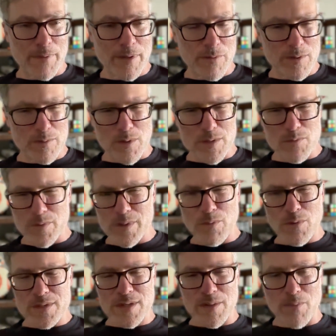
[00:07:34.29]
It
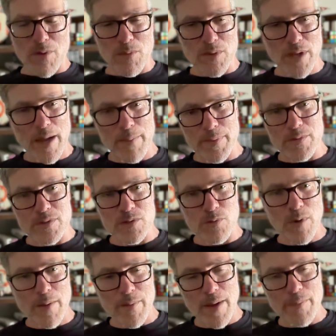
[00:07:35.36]
wasn't a mobile app; it was a
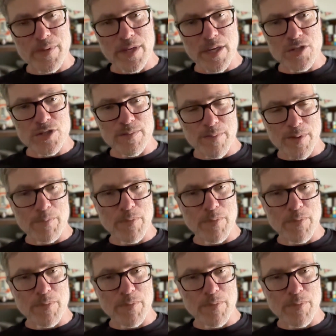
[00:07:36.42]
web application, but